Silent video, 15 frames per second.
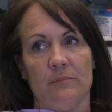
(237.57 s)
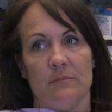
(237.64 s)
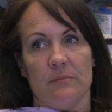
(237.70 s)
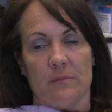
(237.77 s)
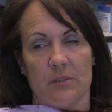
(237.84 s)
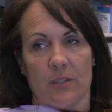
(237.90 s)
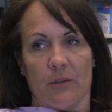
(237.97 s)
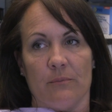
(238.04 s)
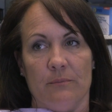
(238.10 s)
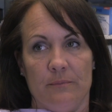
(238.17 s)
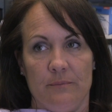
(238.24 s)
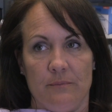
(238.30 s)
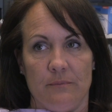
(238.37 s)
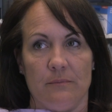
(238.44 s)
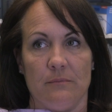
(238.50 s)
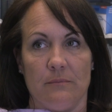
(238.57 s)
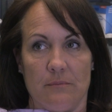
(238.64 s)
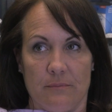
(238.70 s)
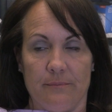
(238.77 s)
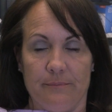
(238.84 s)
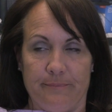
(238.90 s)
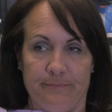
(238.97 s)
Got it. So. Oh,
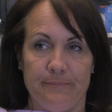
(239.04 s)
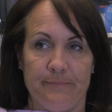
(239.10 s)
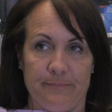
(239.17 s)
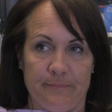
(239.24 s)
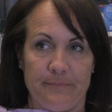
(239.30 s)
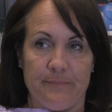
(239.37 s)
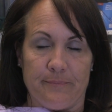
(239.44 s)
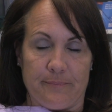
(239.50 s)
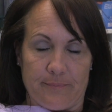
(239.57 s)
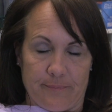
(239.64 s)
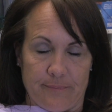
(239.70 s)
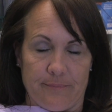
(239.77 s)
really? Mm-hmm. Interesting.